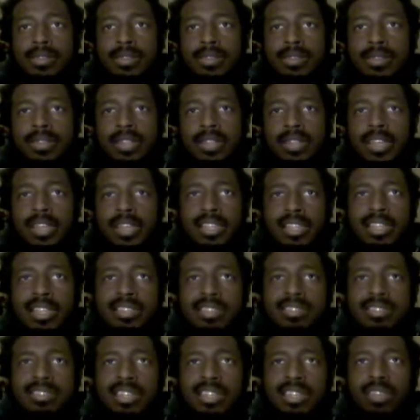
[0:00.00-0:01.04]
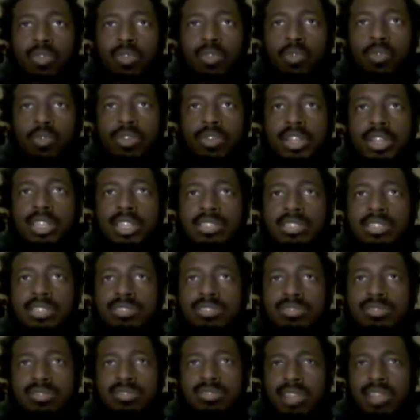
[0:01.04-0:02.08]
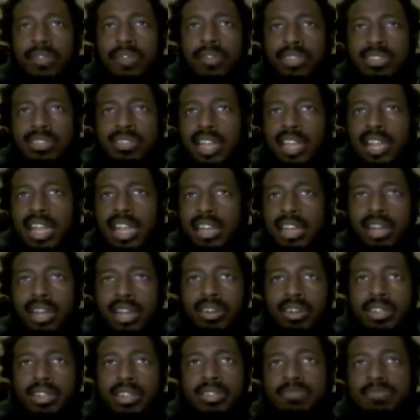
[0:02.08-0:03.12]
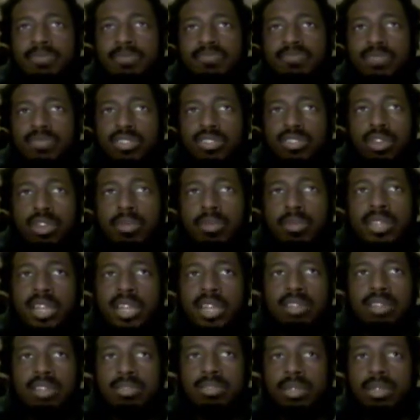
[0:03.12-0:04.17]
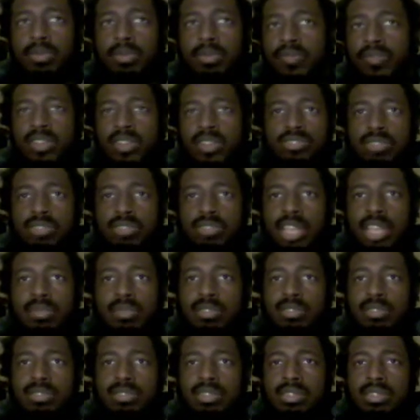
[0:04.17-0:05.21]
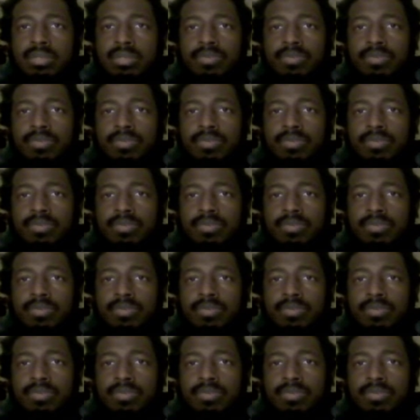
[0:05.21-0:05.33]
Like, unless it's like in a really self-contained area, nobody cares about the professional gaming scene.